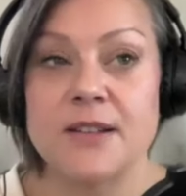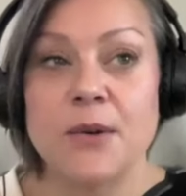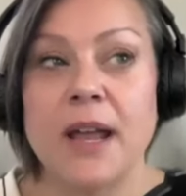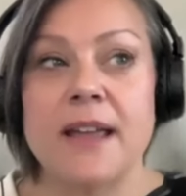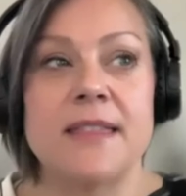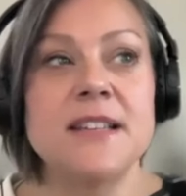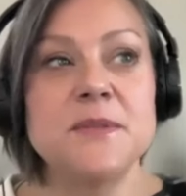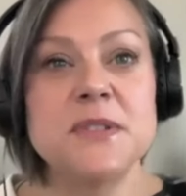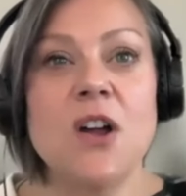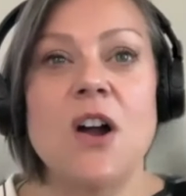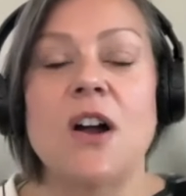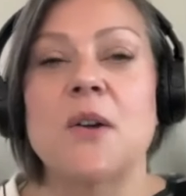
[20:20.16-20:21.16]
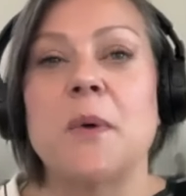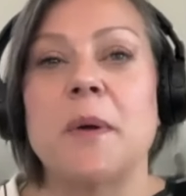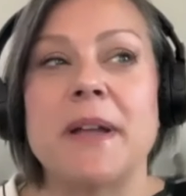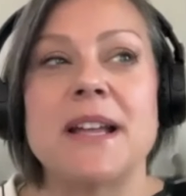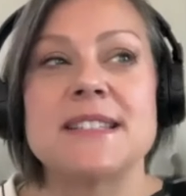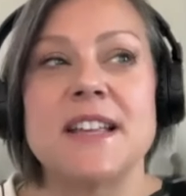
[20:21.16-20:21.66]
Okay. This was a hard one
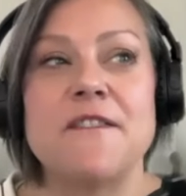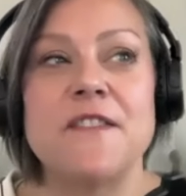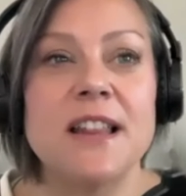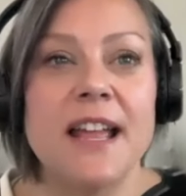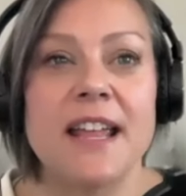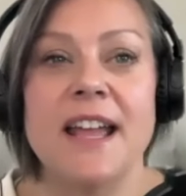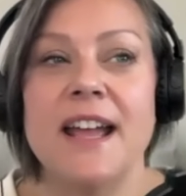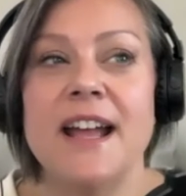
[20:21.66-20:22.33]
because I feel like